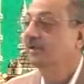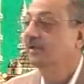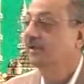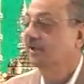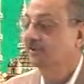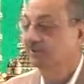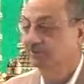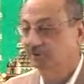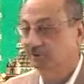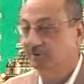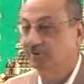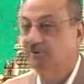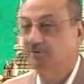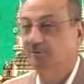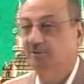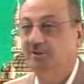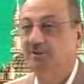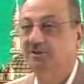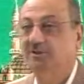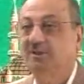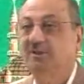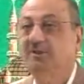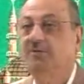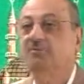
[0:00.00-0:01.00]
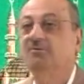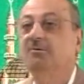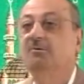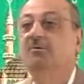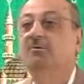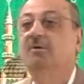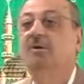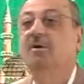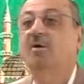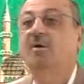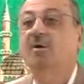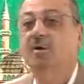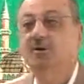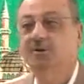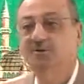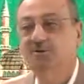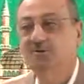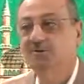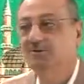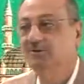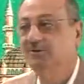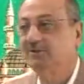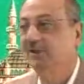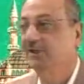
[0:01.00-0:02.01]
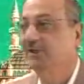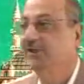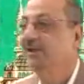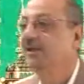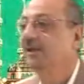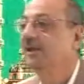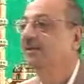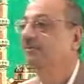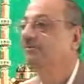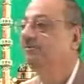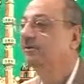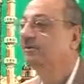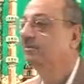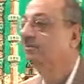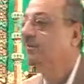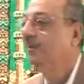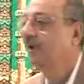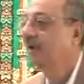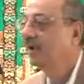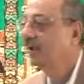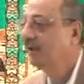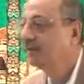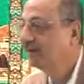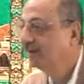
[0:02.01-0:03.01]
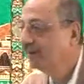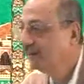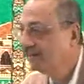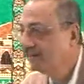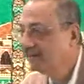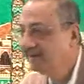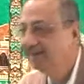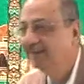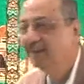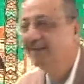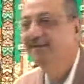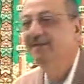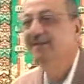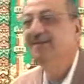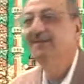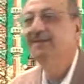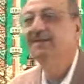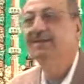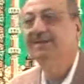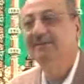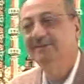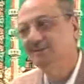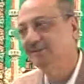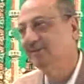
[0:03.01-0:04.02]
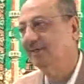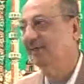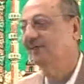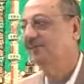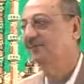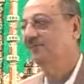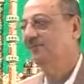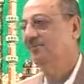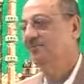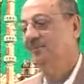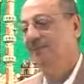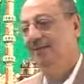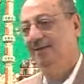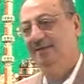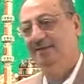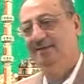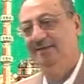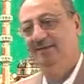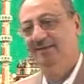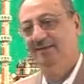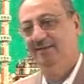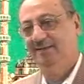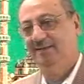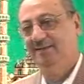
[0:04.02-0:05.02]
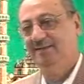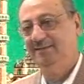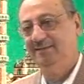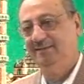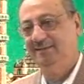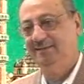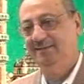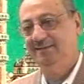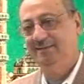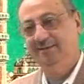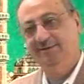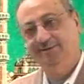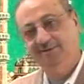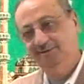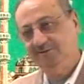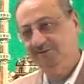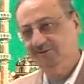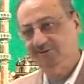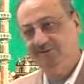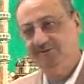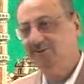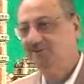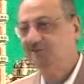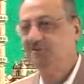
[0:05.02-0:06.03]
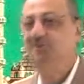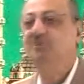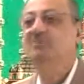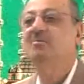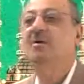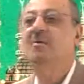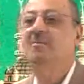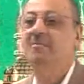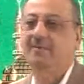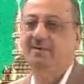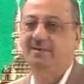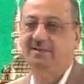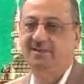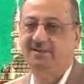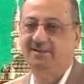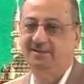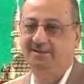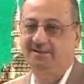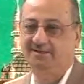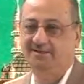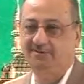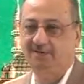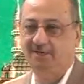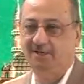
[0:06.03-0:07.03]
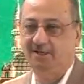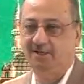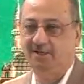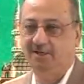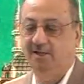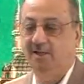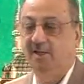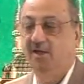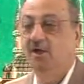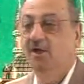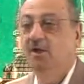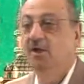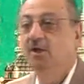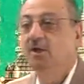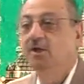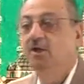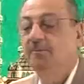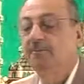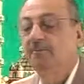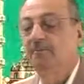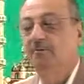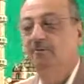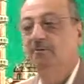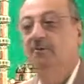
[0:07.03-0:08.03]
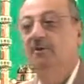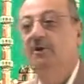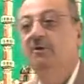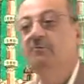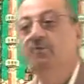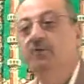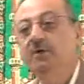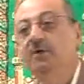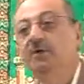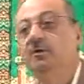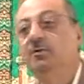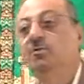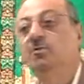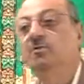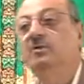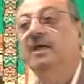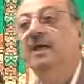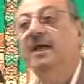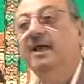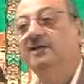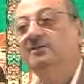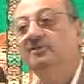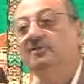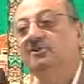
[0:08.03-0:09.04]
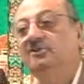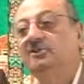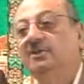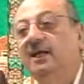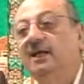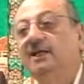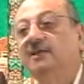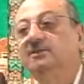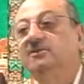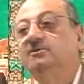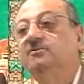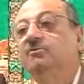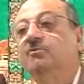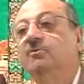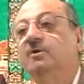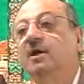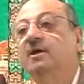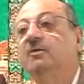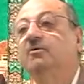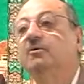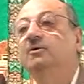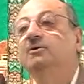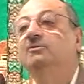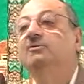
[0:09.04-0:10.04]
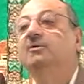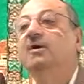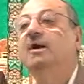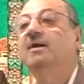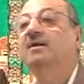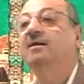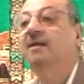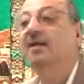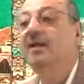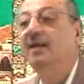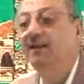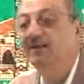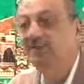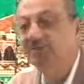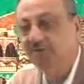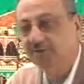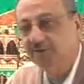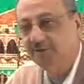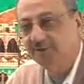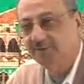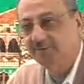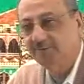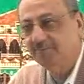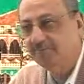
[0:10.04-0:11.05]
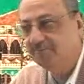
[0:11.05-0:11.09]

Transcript: situation, we will also say fi mahalli jazmin. Just remember that, inshallah. So when we do the exercise, we are going to analyze it.